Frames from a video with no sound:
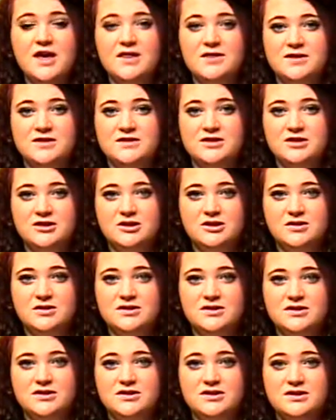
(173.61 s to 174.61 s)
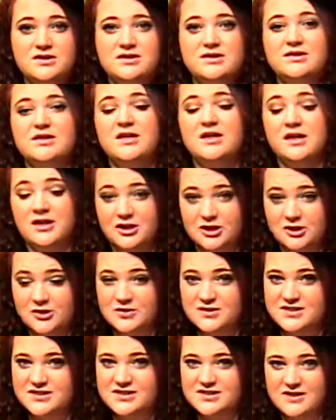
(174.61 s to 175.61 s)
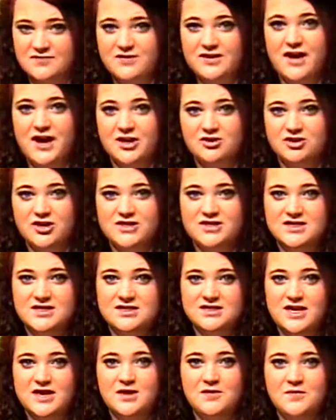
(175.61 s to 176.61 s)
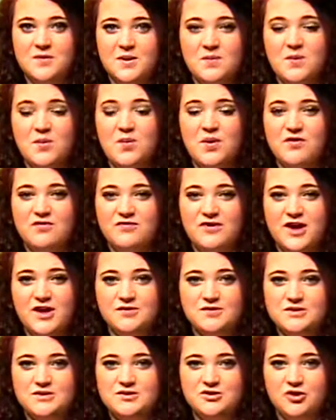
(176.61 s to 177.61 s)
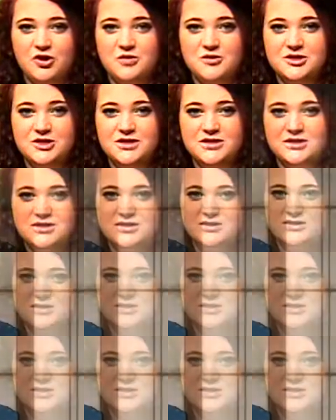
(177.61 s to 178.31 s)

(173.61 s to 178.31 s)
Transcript: This includes includes the seven addresses and the minimum of 5 subscriptions.